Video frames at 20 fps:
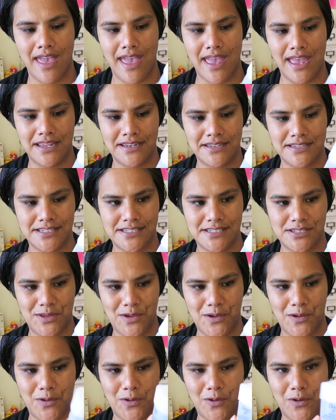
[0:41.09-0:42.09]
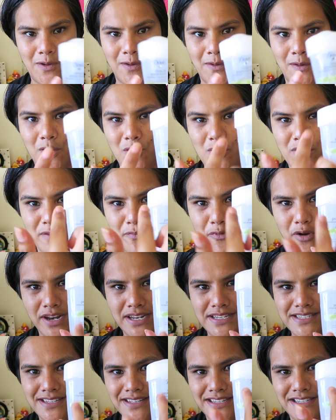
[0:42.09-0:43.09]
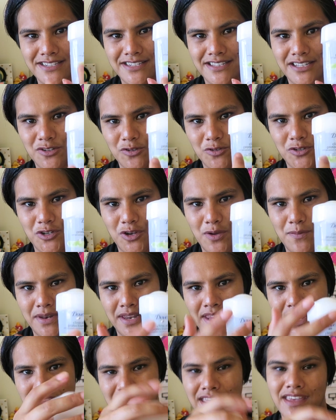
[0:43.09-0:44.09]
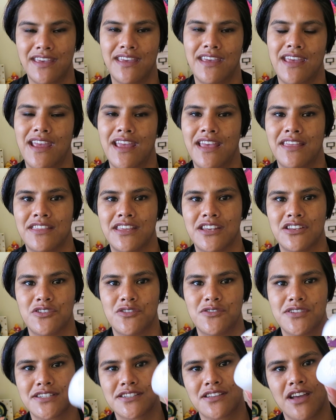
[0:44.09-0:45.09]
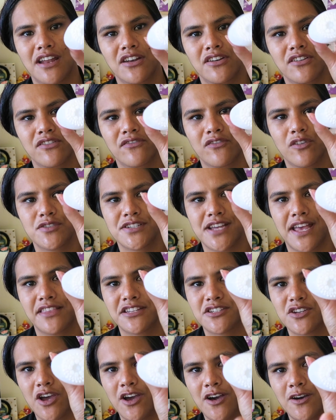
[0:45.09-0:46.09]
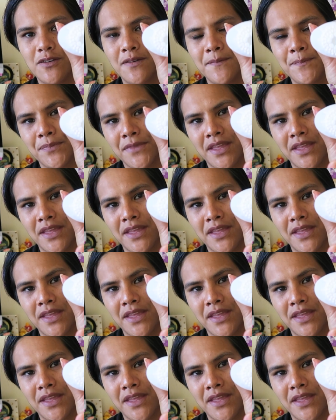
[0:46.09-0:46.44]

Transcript: And so all the products in this little tube in here, and then you just kind of rotate the dial,